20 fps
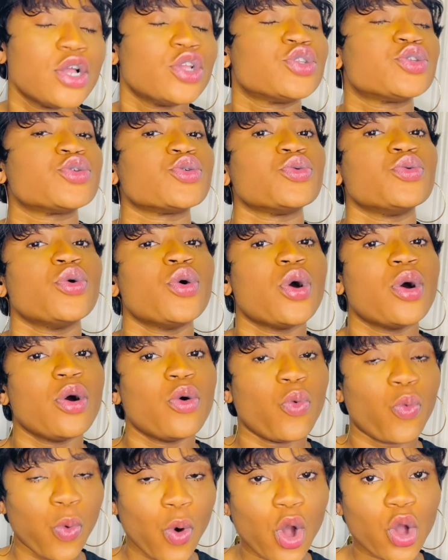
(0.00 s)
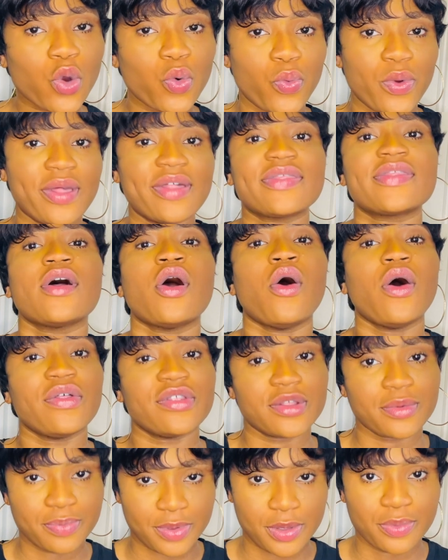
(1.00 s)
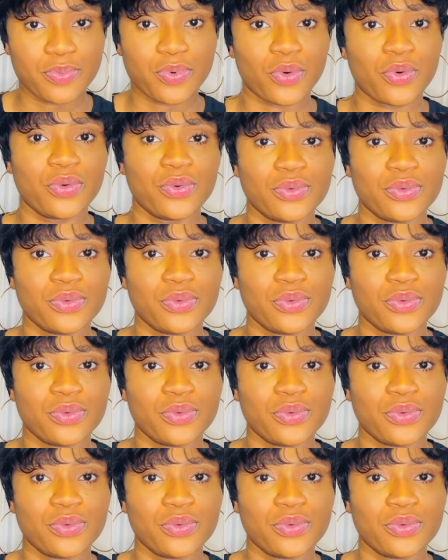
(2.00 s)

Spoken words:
to work with other people.